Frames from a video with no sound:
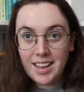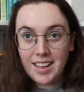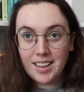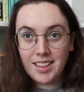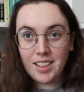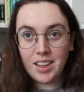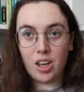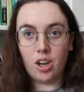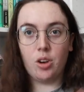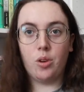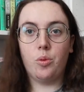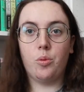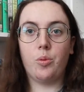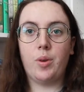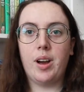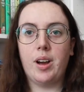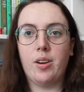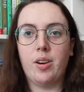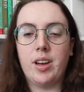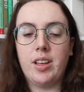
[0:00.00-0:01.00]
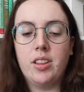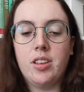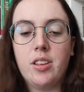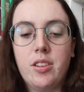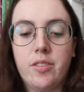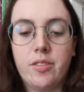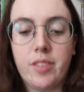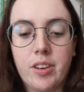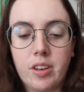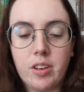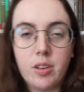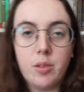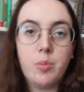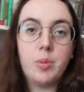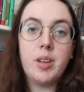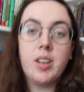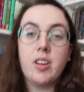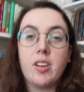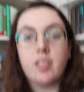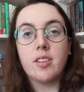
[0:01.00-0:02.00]
Hello. Wow, I look very
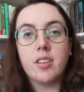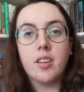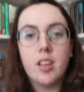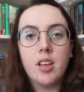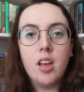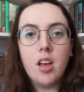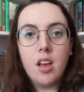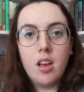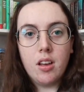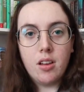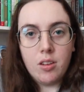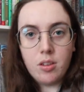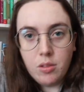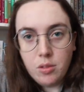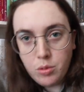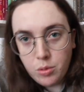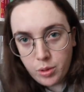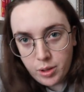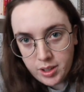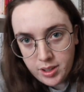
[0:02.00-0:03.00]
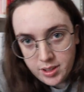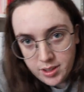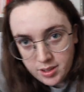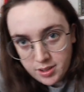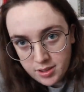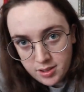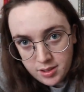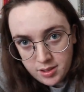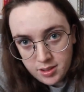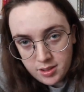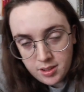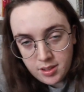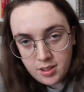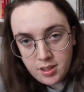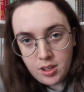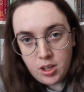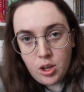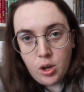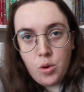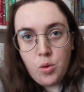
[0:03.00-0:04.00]
weird. Oh.
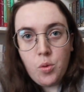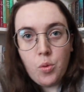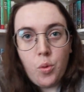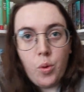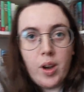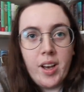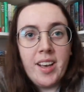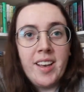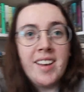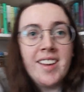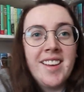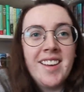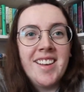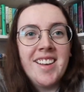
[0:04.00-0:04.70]
Oh.